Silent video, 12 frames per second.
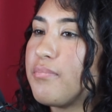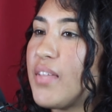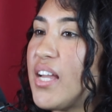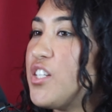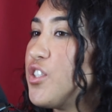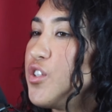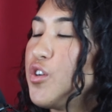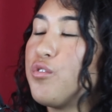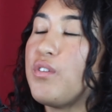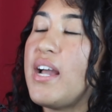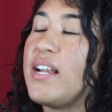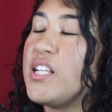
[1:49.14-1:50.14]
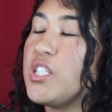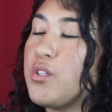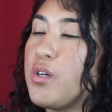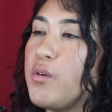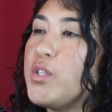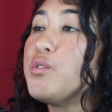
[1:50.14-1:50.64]
I just dove right
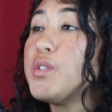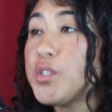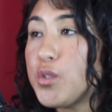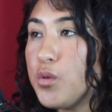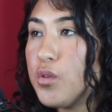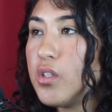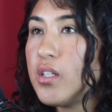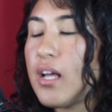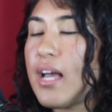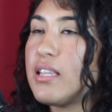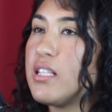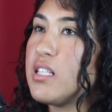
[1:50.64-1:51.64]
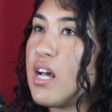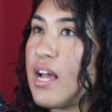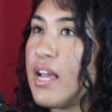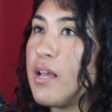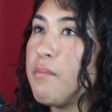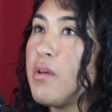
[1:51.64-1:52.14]
into it, which was cool at the
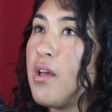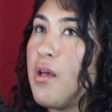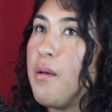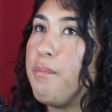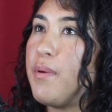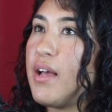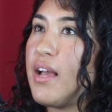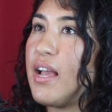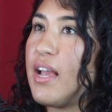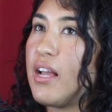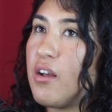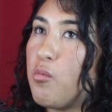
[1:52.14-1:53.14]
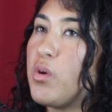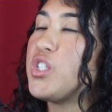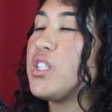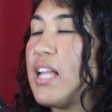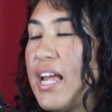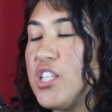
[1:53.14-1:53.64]
time, but
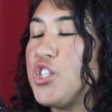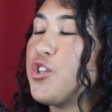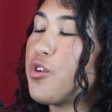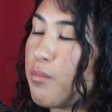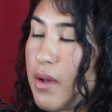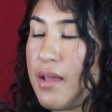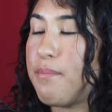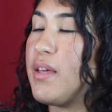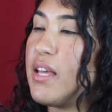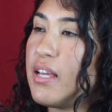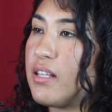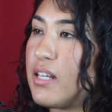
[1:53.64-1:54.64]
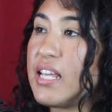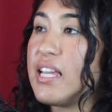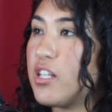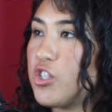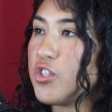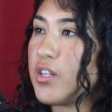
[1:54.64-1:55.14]
which led to my big knee
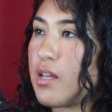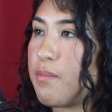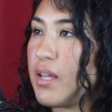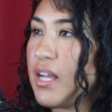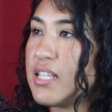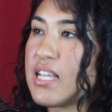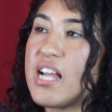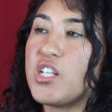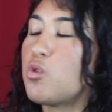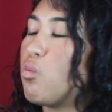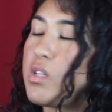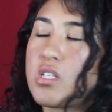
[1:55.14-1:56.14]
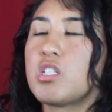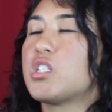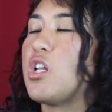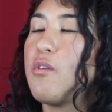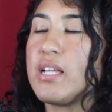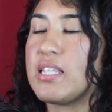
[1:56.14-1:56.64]
injury because I just wasn't
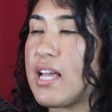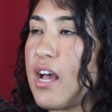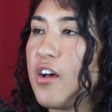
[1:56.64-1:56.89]
slowing down.